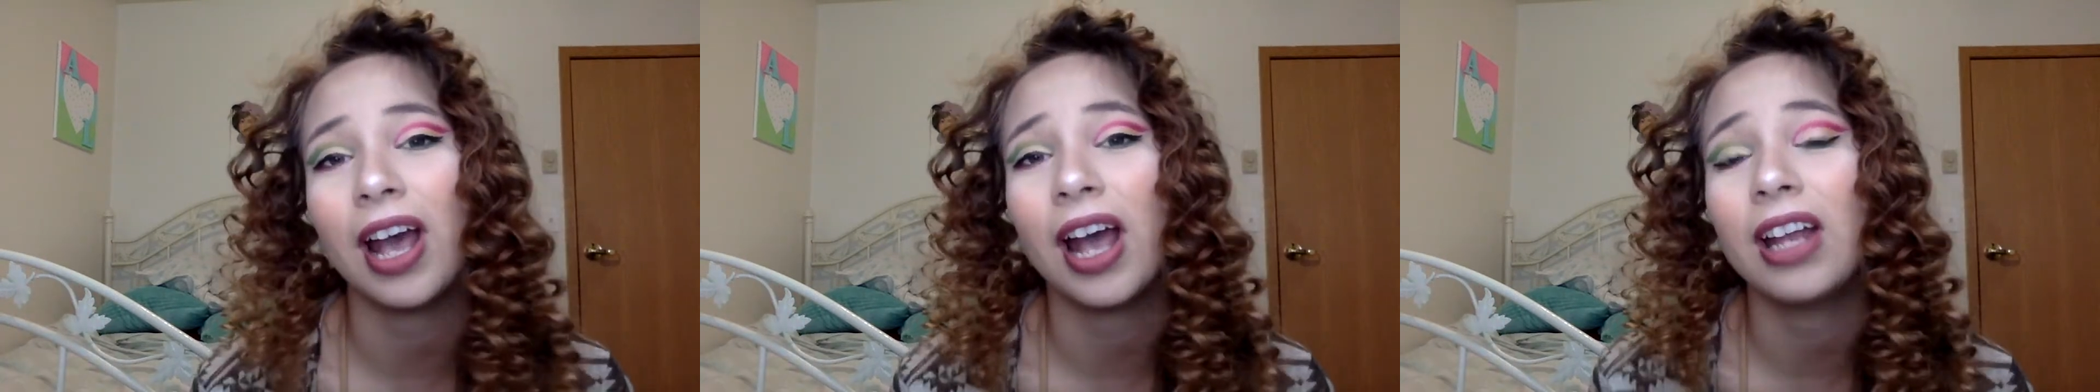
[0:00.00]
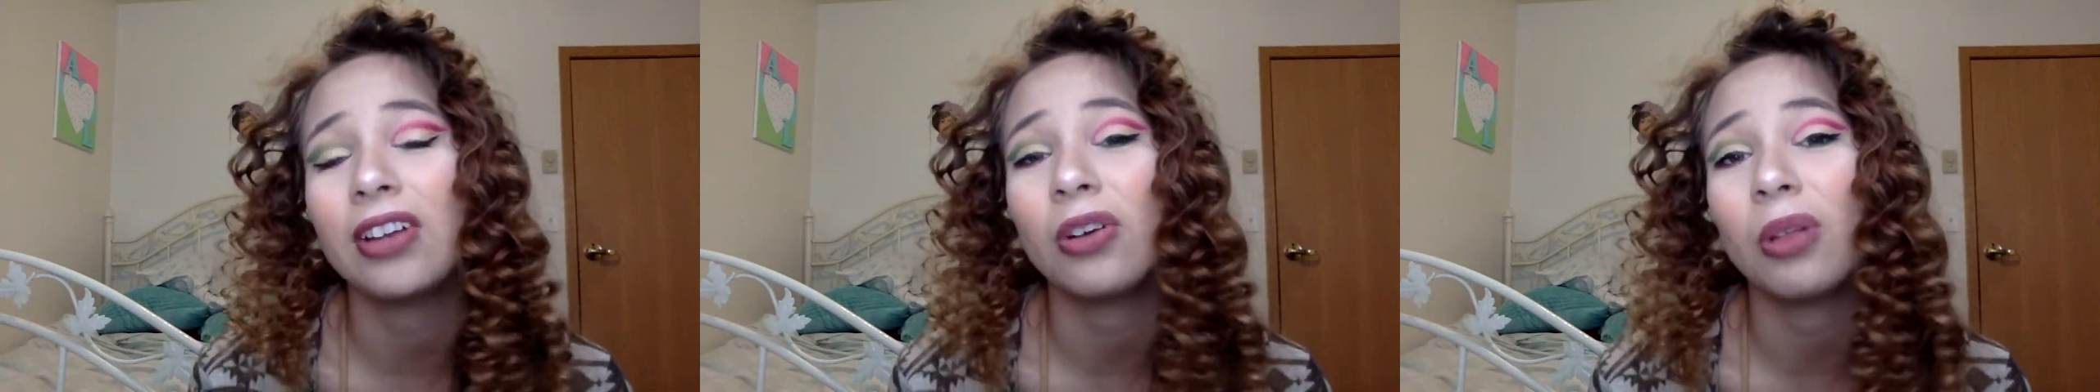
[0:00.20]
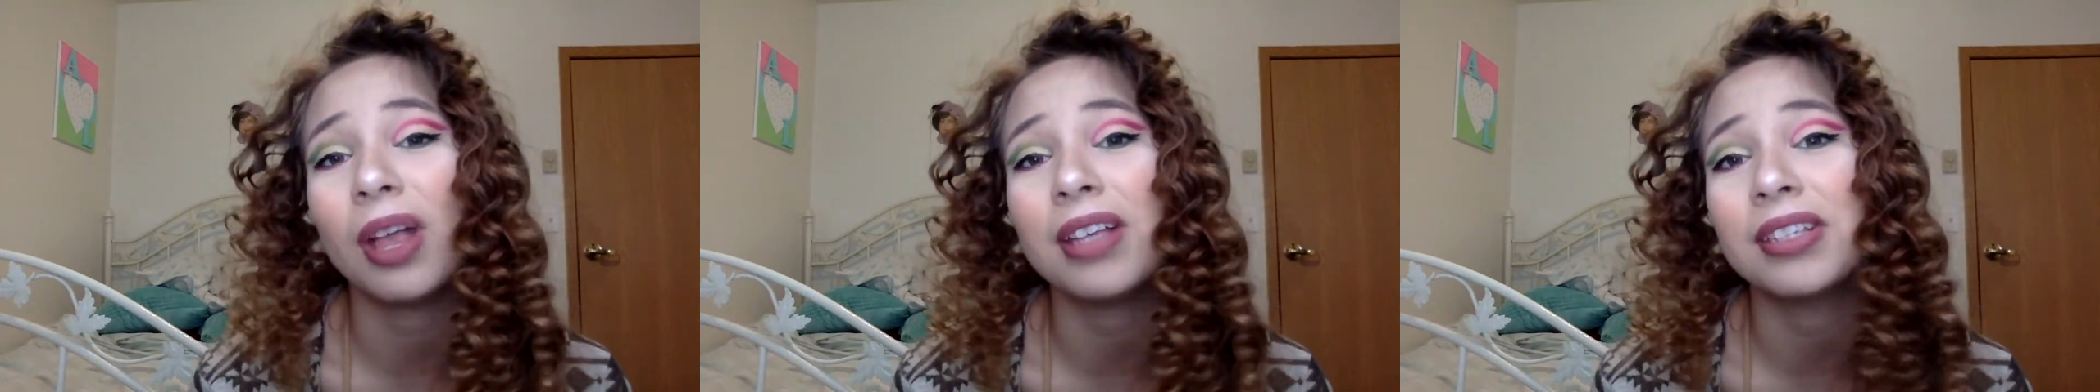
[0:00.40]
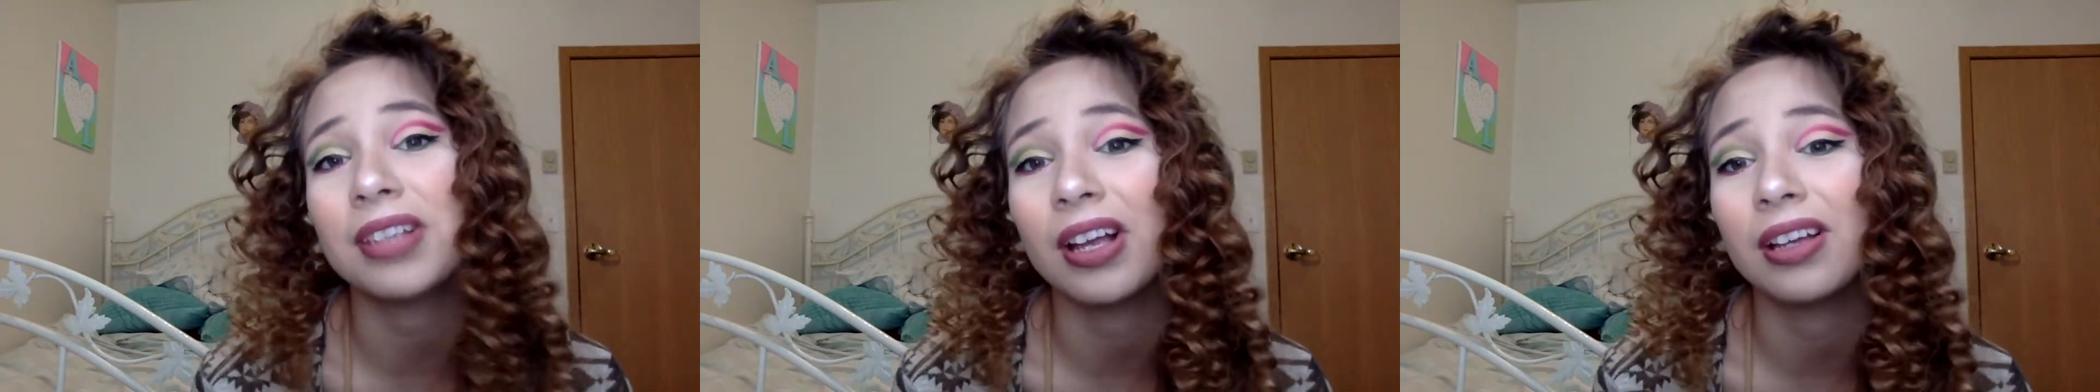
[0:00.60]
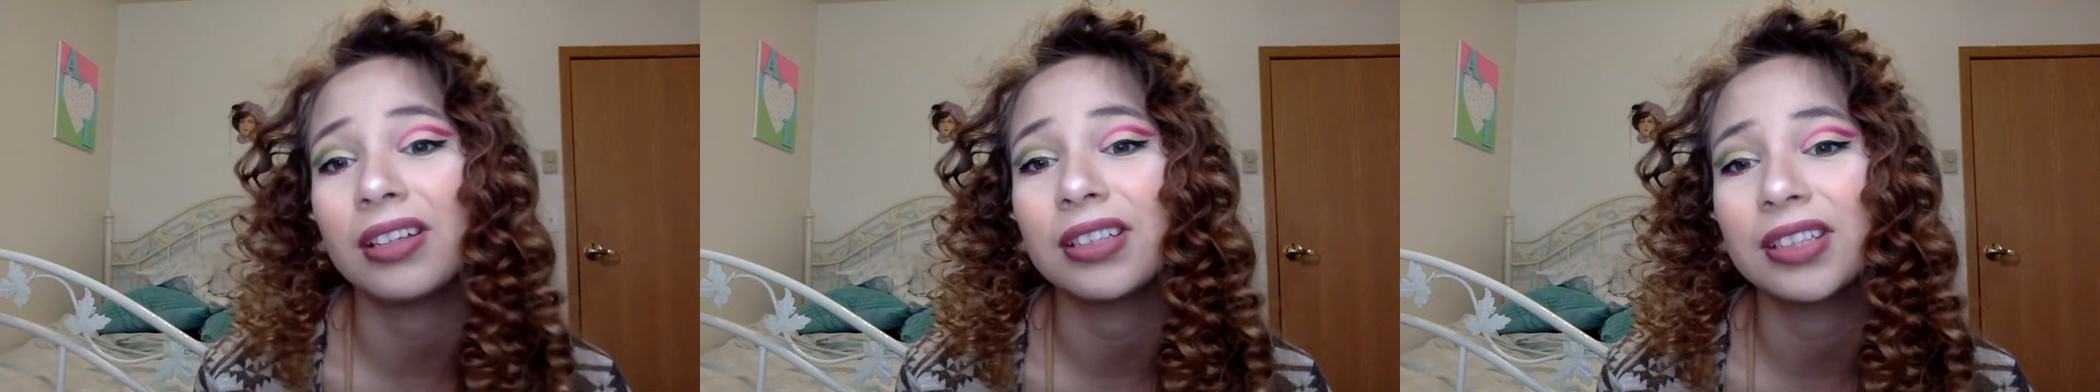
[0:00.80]
I know that
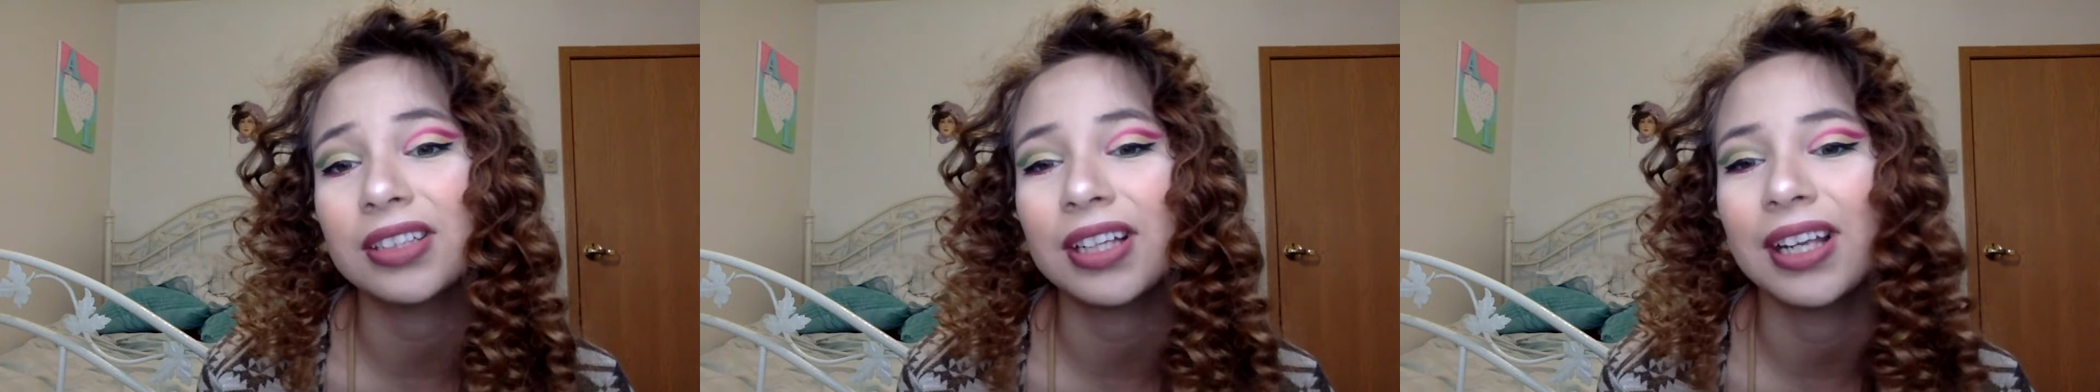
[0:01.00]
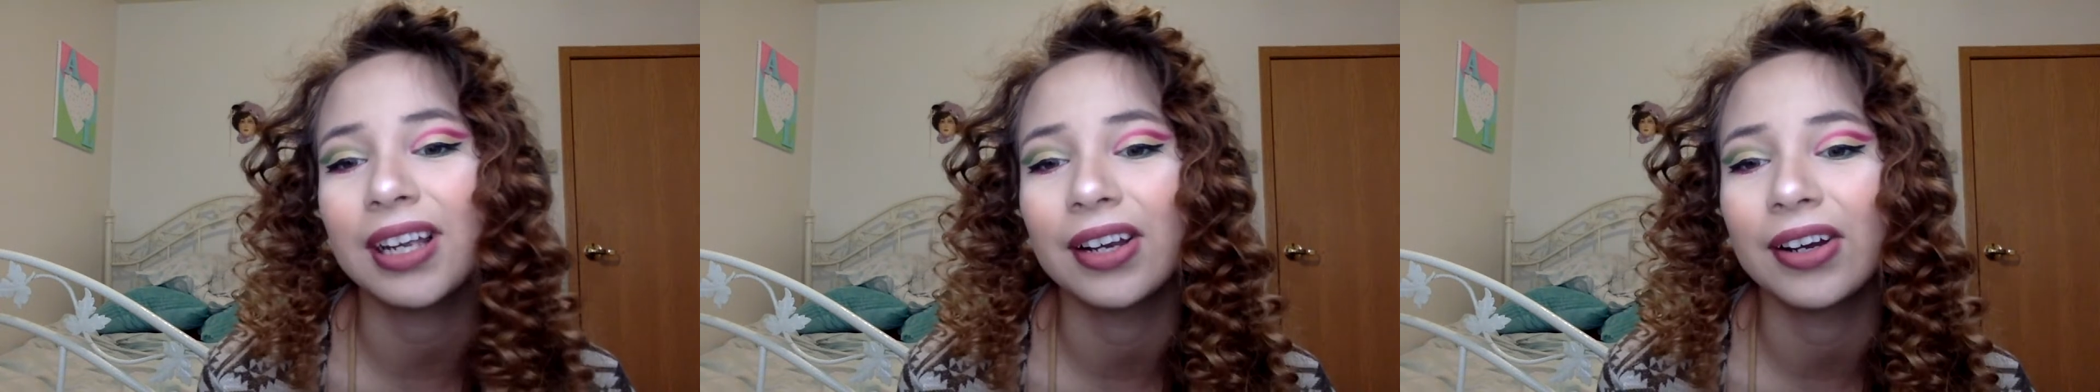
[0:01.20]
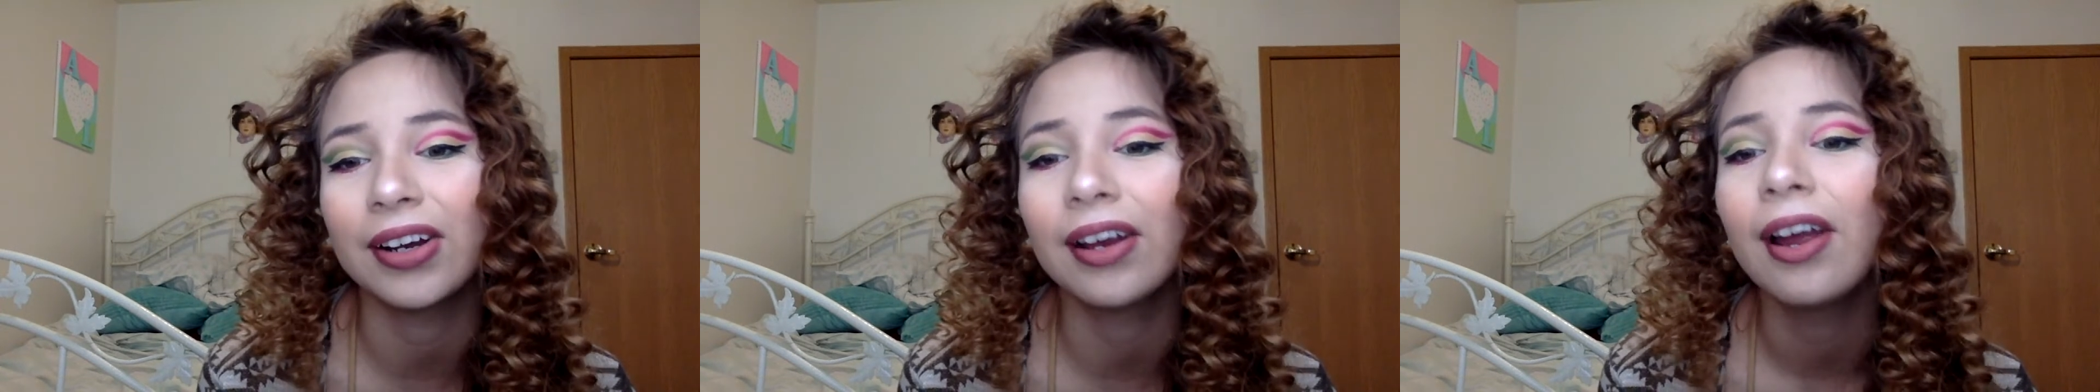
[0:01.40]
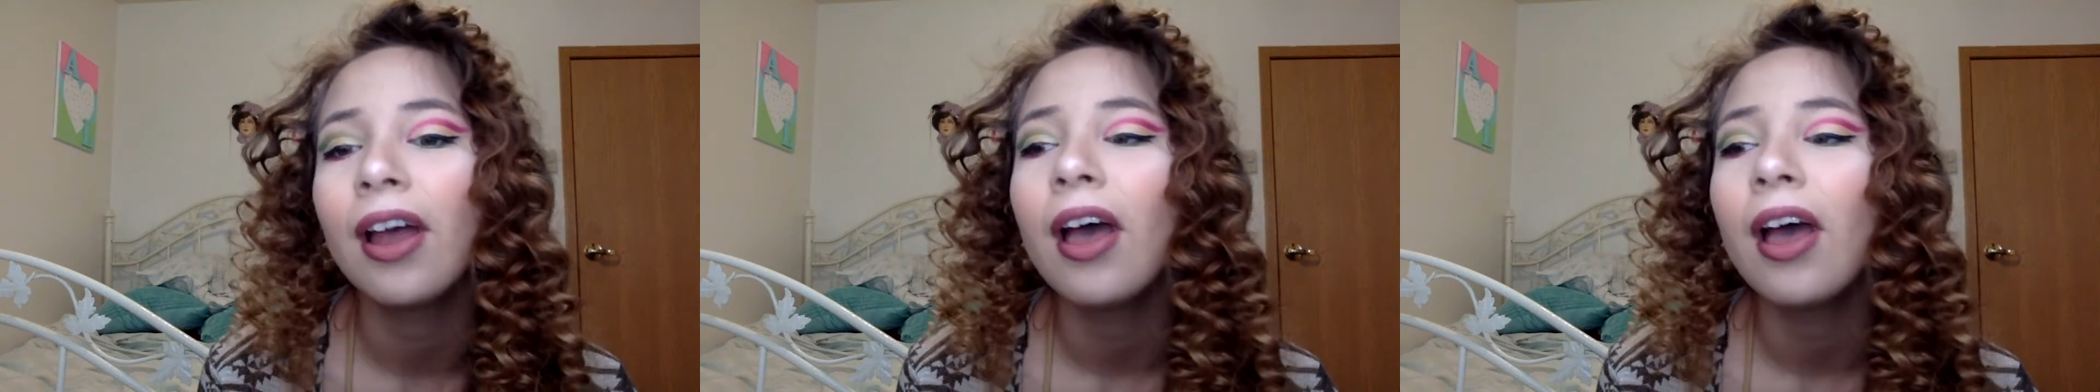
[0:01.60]
sucks to hear.